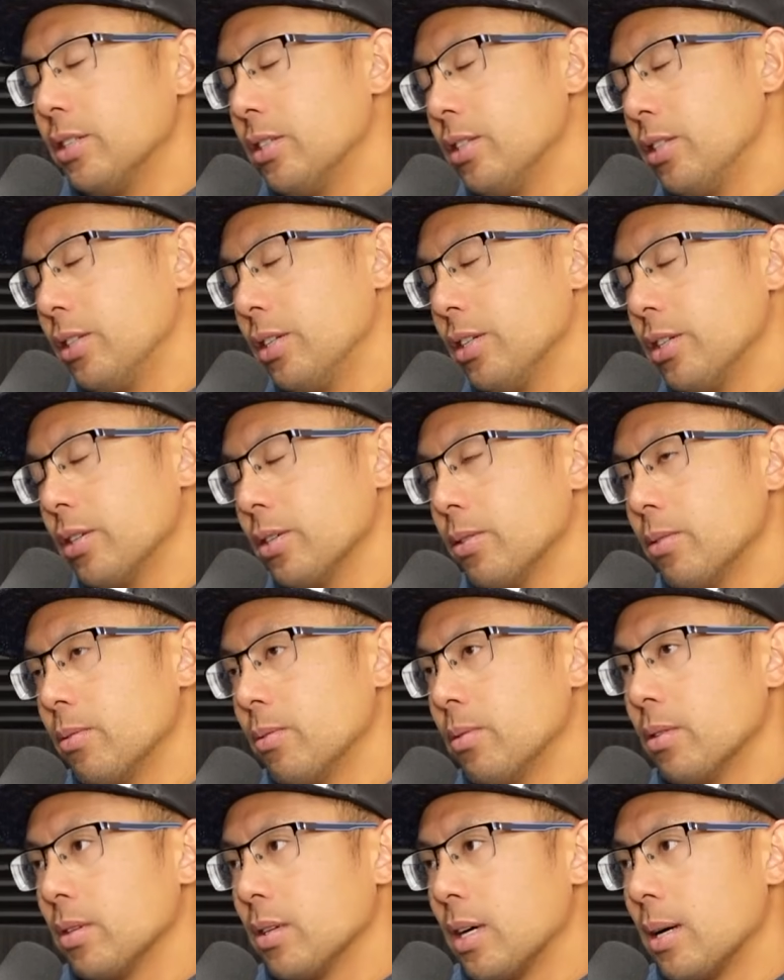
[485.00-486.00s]

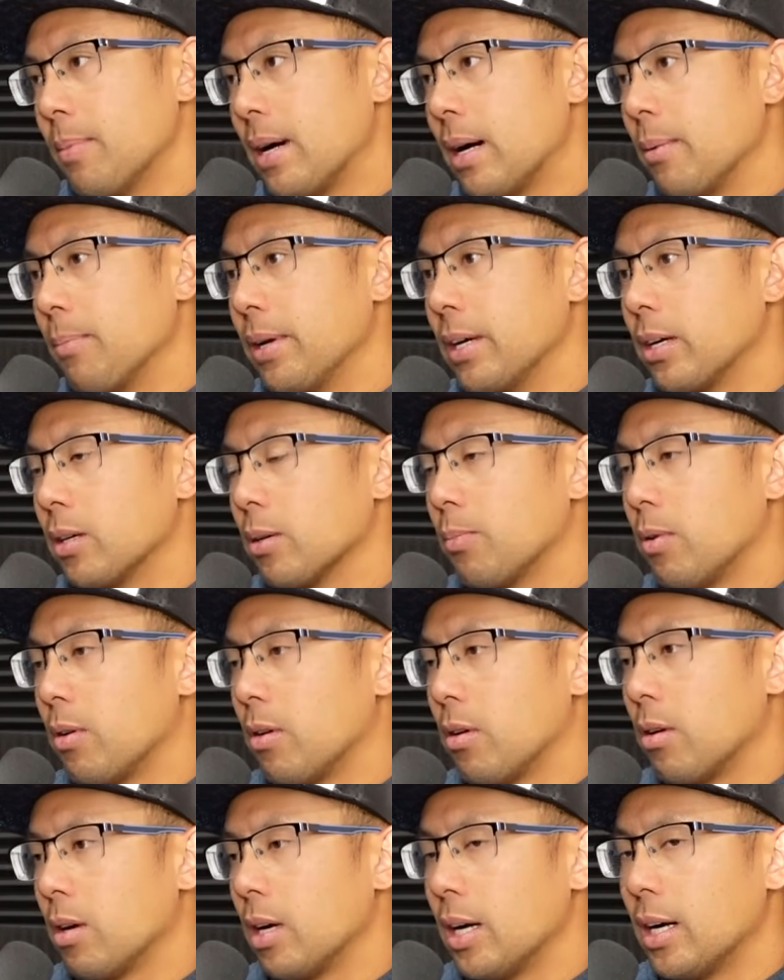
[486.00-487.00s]
you about
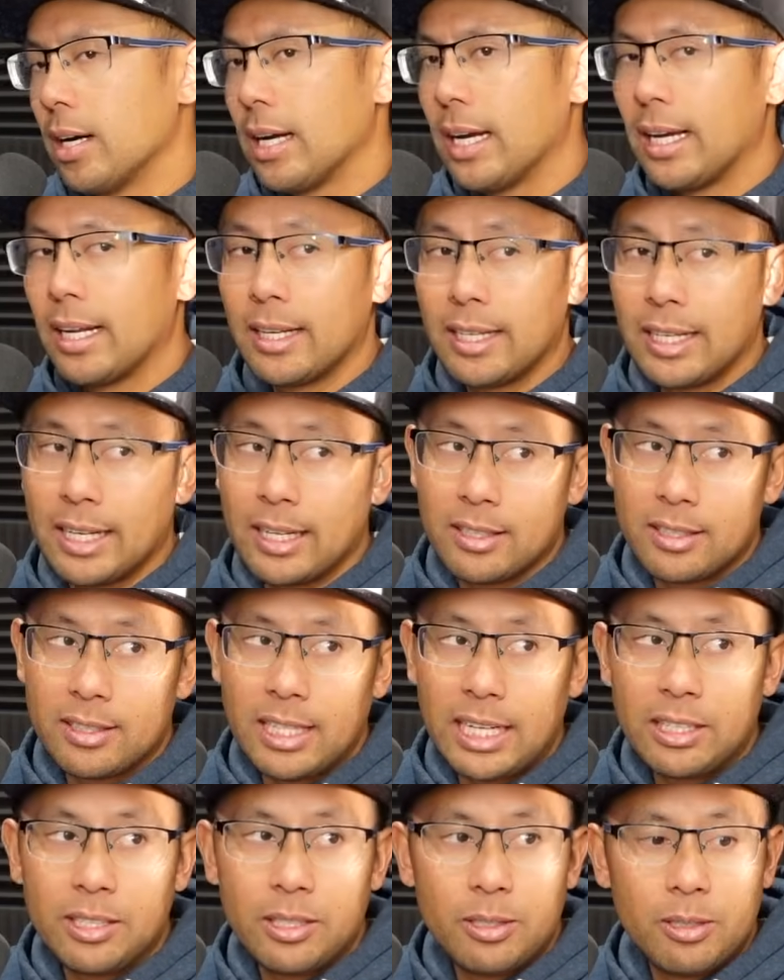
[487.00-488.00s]
pickleball? And again,
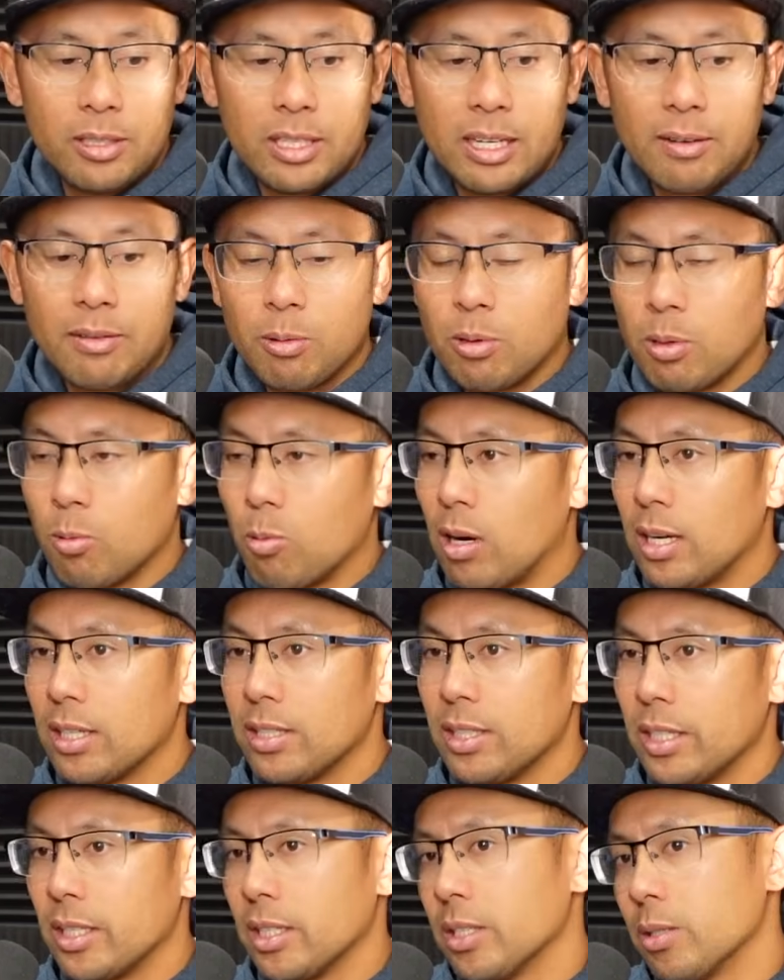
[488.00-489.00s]
stay tuned to everyone
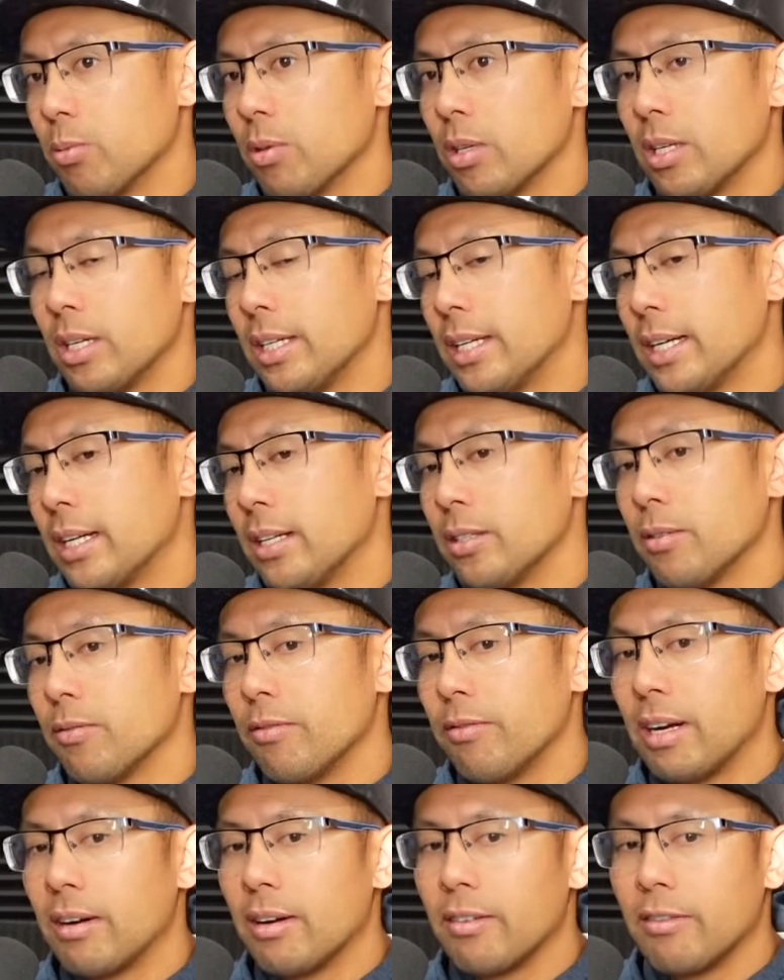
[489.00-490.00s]
watching because we're gonna get into
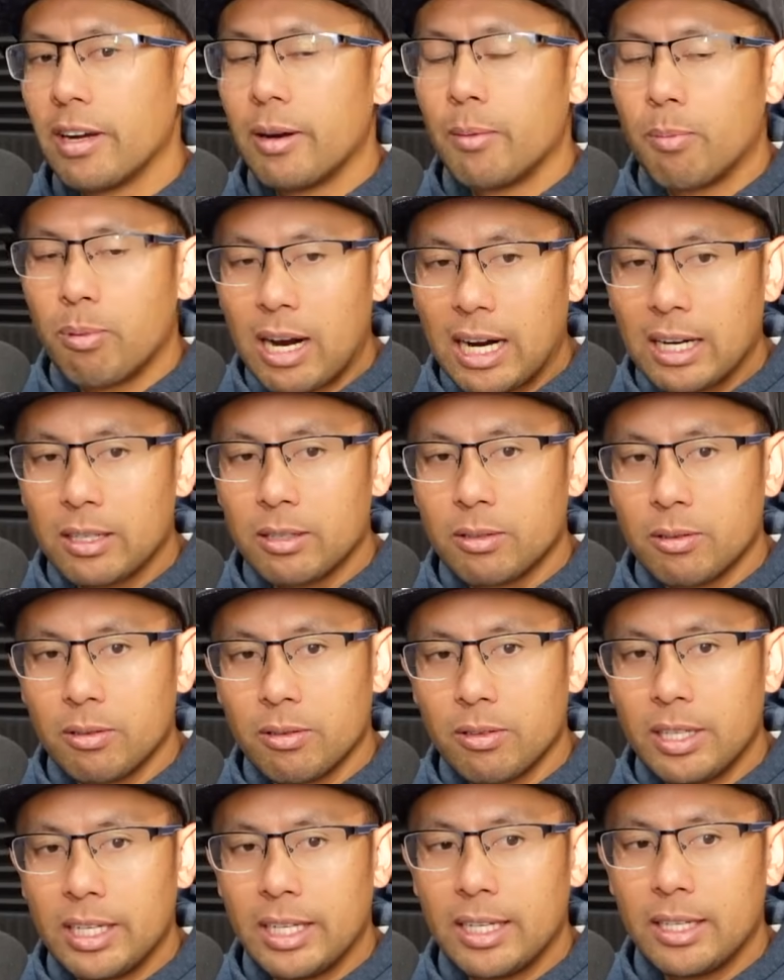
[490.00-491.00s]
very, very practical
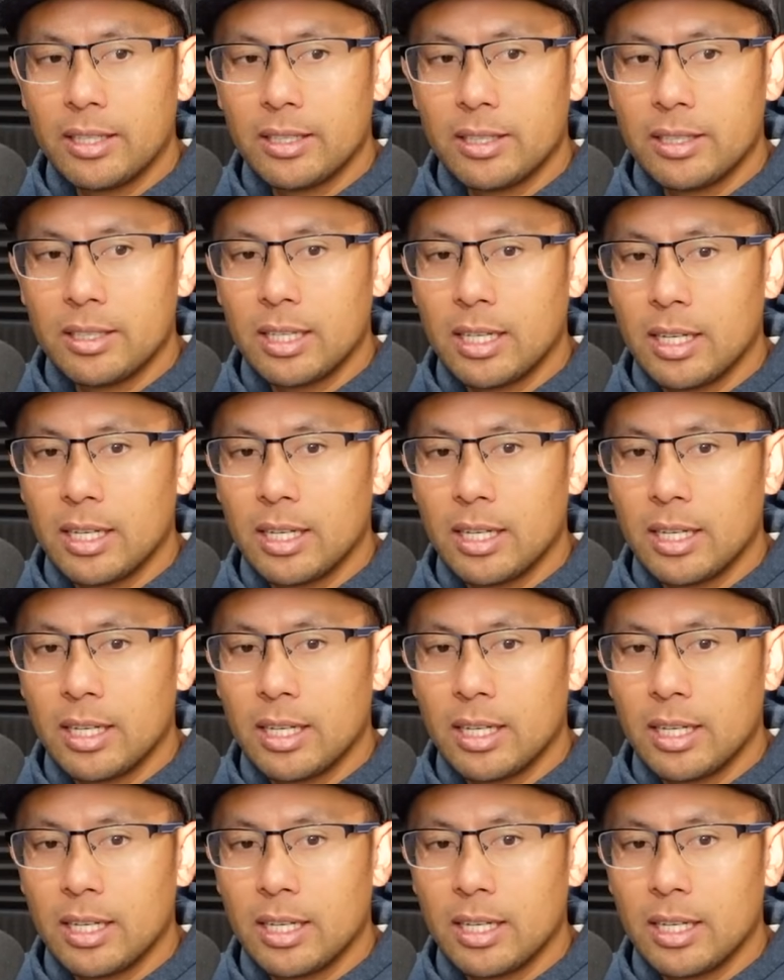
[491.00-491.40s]
things.